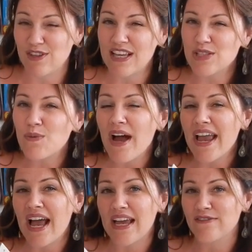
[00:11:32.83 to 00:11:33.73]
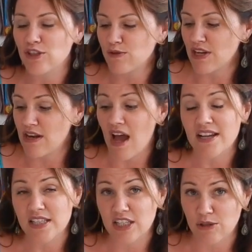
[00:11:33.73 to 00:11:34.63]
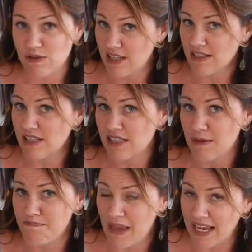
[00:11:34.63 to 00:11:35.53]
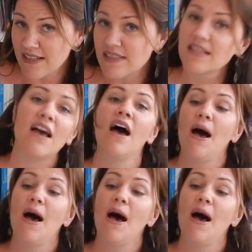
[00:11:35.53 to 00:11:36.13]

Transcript: So that's why I've chosen not to use this as the base.